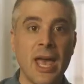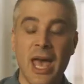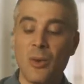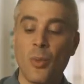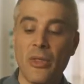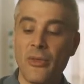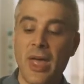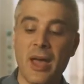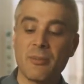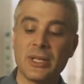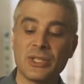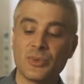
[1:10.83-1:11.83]
And whether
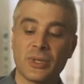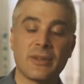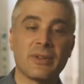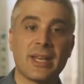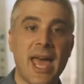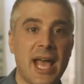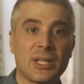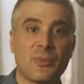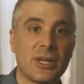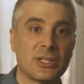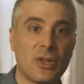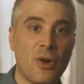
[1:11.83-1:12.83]
that means we're giving tax
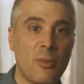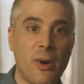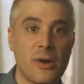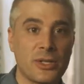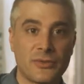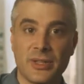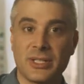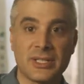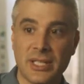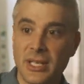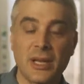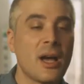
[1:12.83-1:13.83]
breaks to homeowners for the
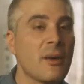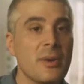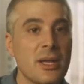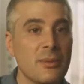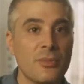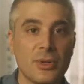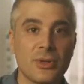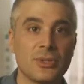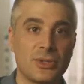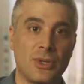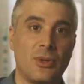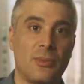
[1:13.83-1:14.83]
city to come in and put those
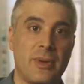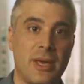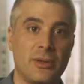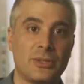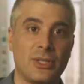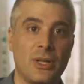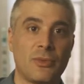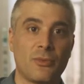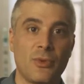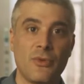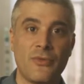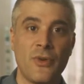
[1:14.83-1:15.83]
solar panels on the
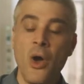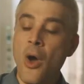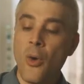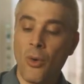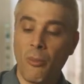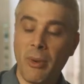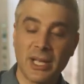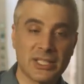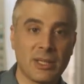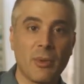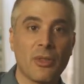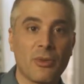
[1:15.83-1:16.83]
roof, or by
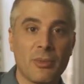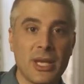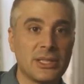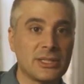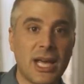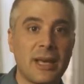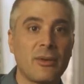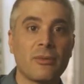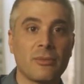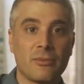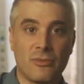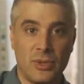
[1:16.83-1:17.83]
some other means, I don't
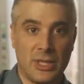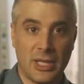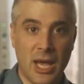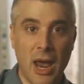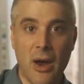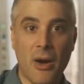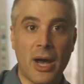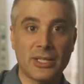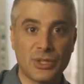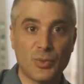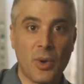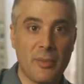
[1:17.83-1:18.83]
really care. I
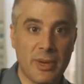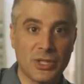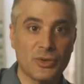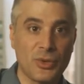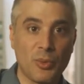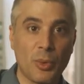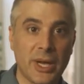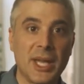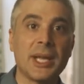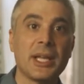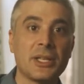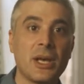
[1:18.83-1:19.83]
just want to make sure that we're
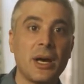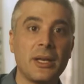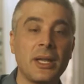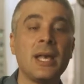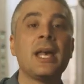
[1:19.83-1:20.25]
getting it done.